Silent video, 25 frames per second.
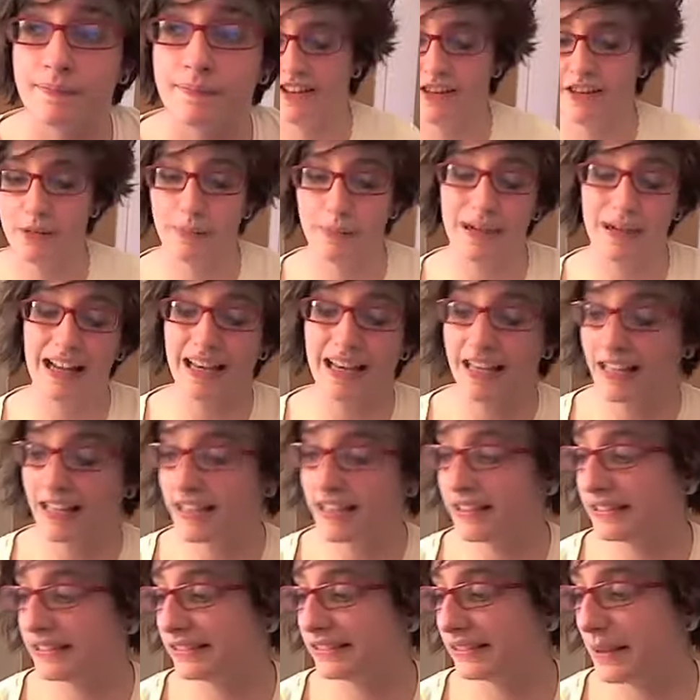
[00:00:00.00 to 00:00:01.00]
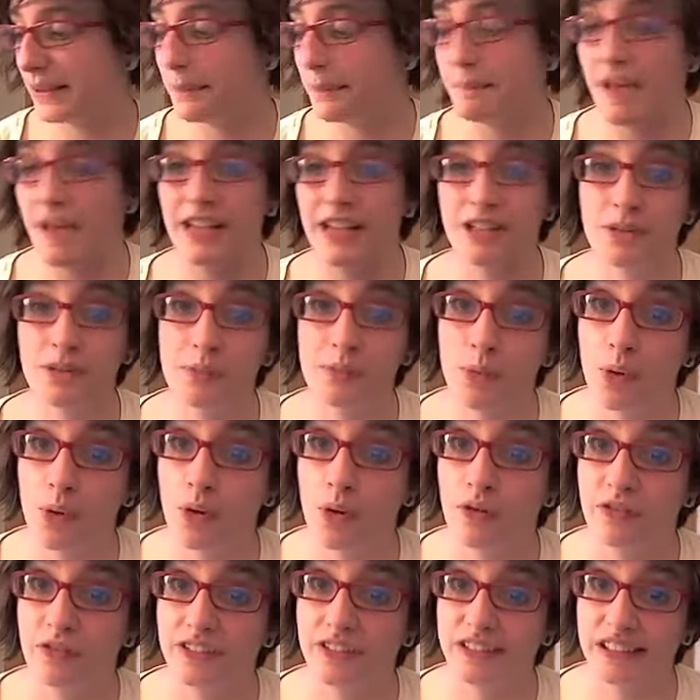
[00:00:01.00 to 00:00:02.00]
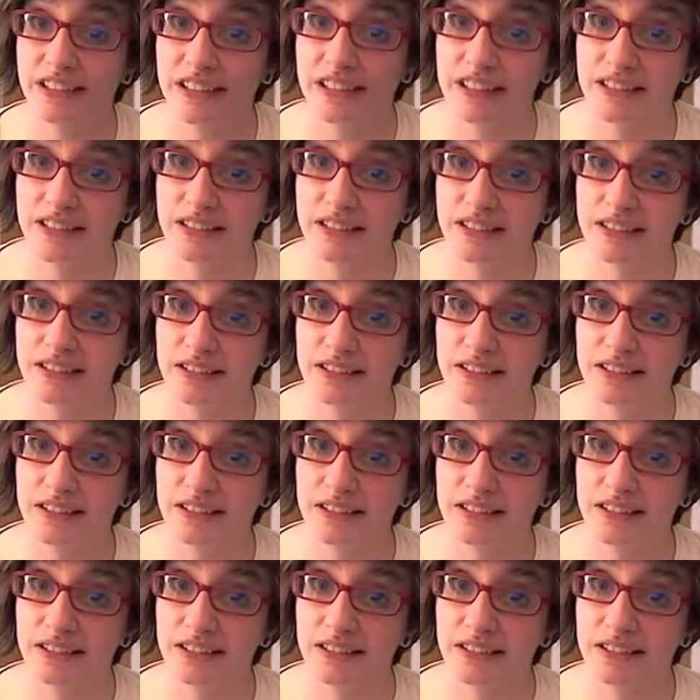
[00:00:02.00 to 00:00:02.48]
The play is Metamorphosis.